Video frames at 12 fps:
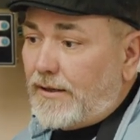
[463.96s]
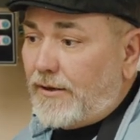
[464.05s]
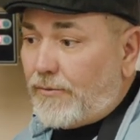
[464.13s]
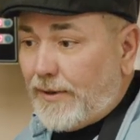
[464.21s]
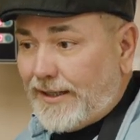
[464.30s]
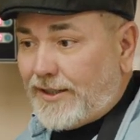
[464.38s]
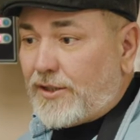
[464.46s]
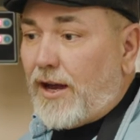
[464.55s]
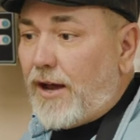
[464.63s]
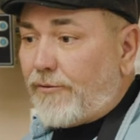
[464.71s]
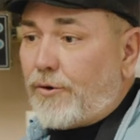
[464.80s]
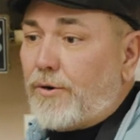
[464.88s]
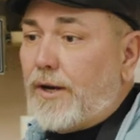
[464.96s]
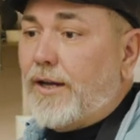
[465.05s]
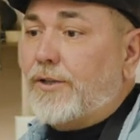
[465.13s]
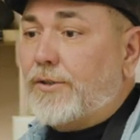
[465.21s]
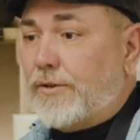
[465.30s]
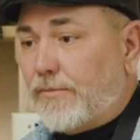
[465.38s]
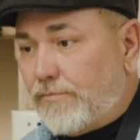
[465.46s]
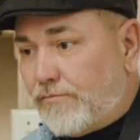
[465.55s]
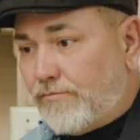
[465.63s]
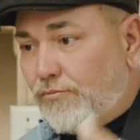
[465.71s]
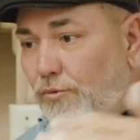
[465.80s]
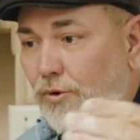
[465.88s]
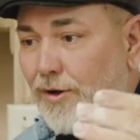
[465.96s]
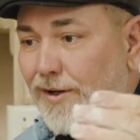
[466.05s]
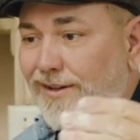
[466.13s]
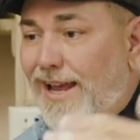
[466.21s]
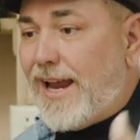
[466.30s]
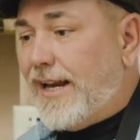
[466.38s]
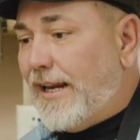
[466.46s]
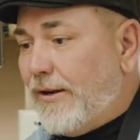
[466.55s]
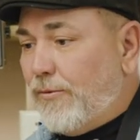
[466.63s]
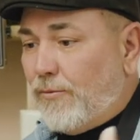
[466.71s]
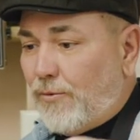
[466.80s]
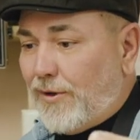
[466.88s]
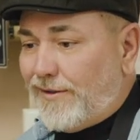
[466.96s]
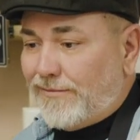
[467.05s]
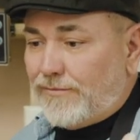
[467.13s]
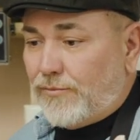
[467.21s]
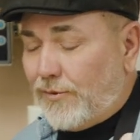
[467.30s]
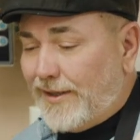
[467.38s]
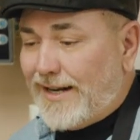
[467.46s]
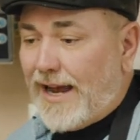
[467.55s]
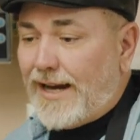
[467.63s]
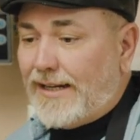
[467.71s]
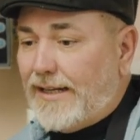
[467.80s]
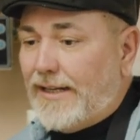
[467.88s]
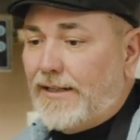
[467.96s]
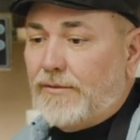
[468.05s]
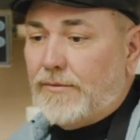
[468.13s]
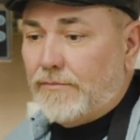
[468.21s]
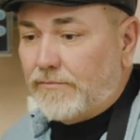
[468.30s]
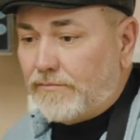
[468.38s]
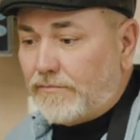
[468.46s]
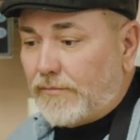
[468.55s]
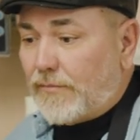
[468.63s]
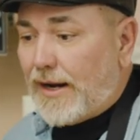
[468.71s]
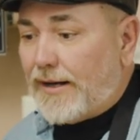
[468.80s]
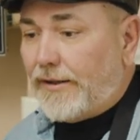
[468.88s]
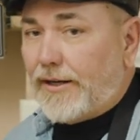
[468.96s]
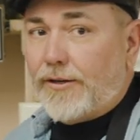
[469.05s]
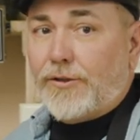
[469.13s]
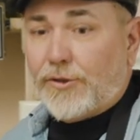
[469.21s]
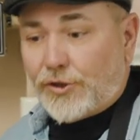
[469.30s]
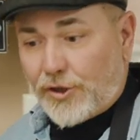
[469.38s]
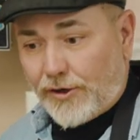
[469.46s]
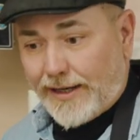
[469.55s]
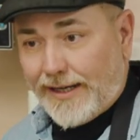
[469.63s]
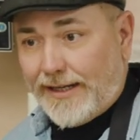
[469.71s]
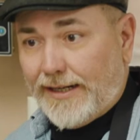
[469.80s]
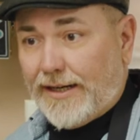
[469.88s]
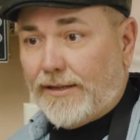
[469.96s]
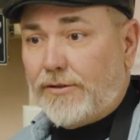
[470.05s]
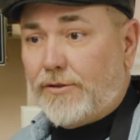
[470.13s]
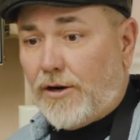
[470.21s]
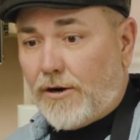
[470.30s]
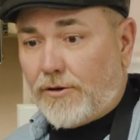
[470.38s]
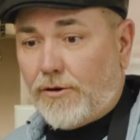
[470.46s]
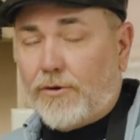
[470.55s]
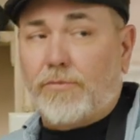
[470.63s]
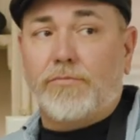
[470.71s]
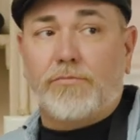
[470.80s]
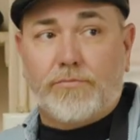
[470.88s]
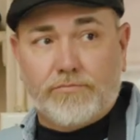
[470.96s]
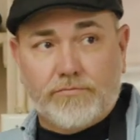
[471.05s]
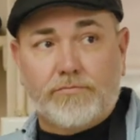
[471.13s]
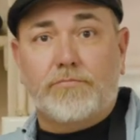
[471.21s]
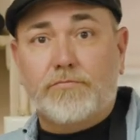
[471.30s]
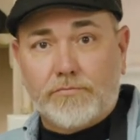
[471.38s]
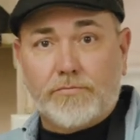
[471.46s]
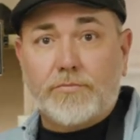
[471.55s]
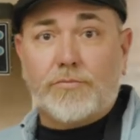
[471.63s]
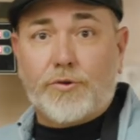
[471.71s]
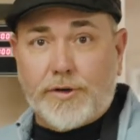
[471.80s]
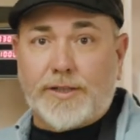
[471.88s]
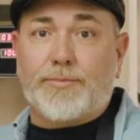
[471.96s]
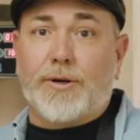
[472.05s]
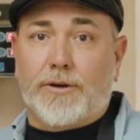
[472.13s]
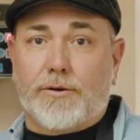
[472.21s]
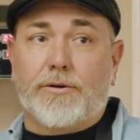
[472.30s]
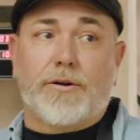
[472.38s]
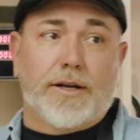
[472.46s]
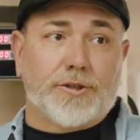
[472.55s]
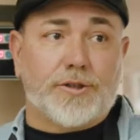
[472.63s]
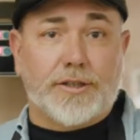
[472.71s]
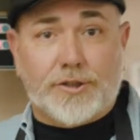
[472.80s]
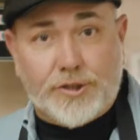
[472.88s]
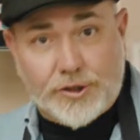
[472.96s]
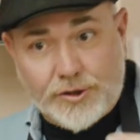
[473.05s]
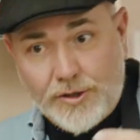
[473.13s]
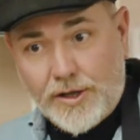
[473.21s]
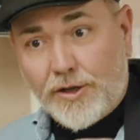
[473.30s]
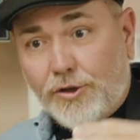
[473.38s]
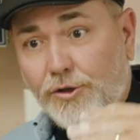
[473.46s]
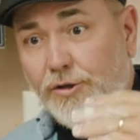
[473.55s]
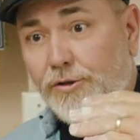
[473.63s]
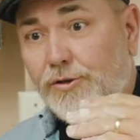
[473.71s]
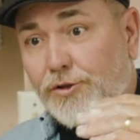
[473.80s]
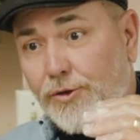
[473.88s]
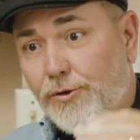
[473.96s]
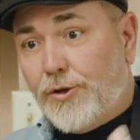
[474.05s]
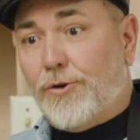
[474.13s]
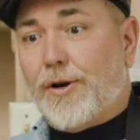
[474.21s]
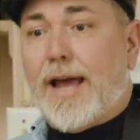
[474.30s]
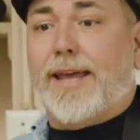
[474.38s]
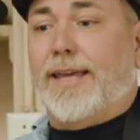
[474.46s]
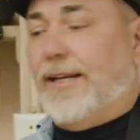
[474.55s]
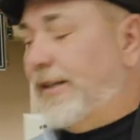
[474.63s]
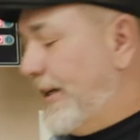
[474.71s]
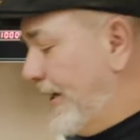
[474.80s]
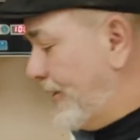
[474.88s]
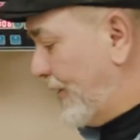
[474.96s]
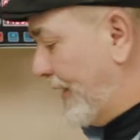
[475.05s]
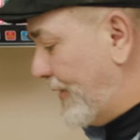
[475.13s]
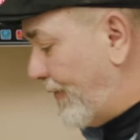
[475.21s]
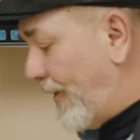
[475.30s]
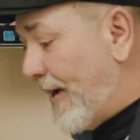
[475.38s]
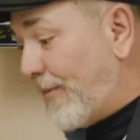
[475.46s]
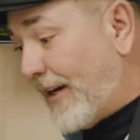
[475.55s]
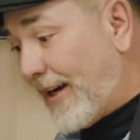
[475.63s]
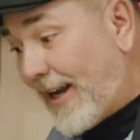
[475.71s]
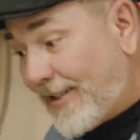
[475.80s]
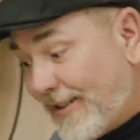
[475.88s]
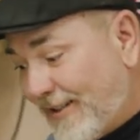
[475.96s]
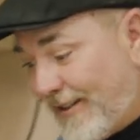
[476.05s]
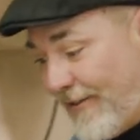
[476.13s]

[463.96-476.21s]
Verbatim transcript: a really soft crust, 180, 190, right in there, you start getting a darker, crispier crunch. It's just to your liking. Each, each family likes it